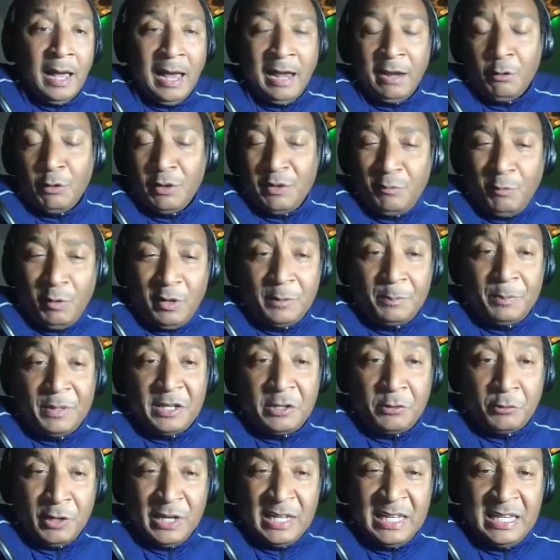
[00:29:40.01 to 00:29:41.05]
I don't even want to be
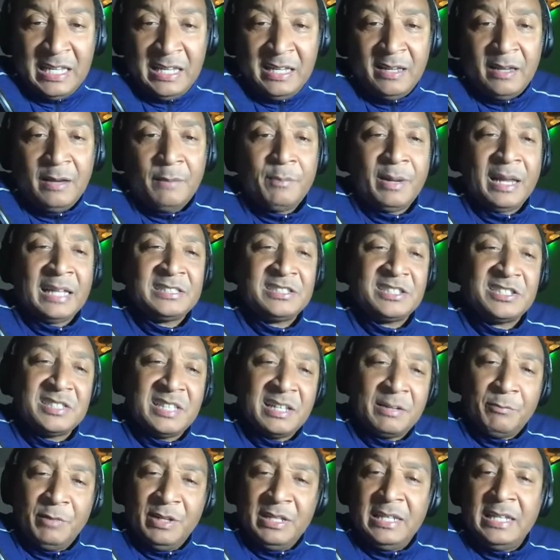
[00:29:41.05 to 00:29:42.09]
greedy, but I just
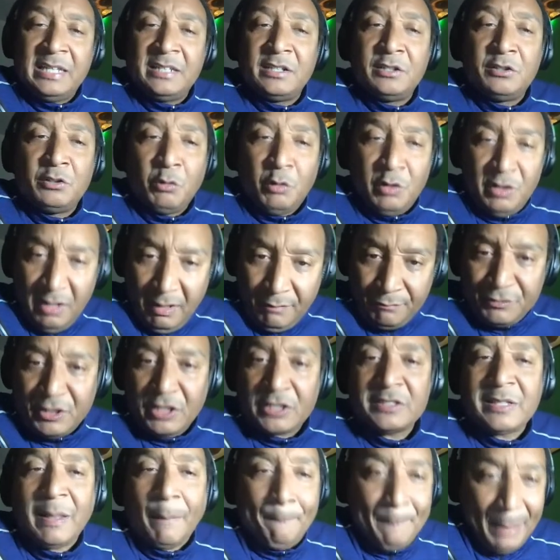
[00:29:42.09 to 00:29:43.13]
think we need to do enough
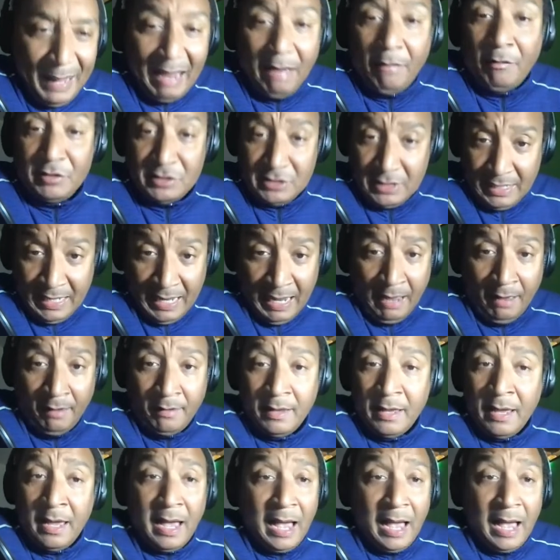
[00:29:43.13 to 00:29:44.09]
just to balance it out.